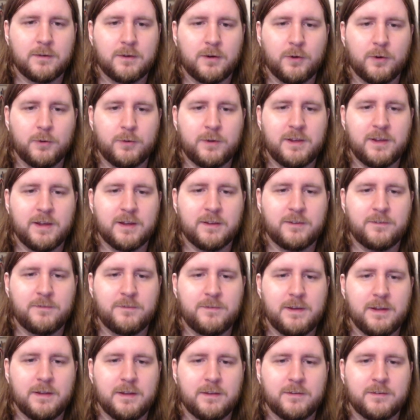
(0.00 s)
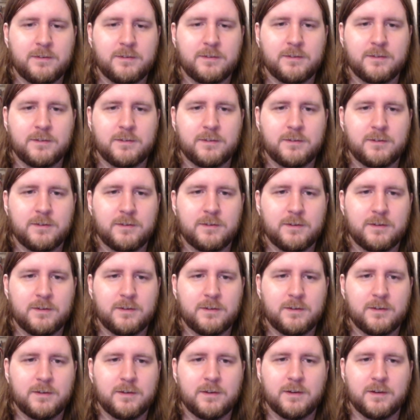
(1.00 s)
Hoti Vins,
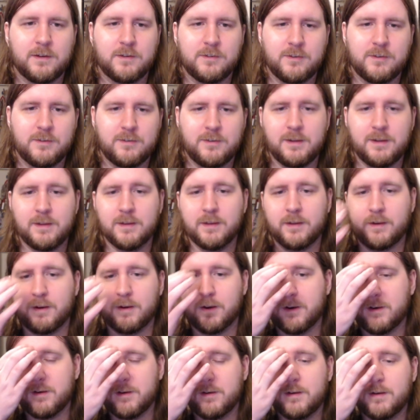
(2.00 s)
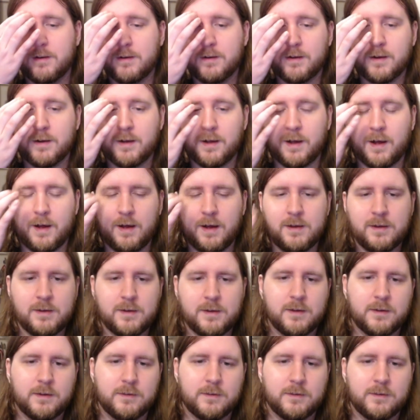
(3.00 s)
and she's healing her. Huh?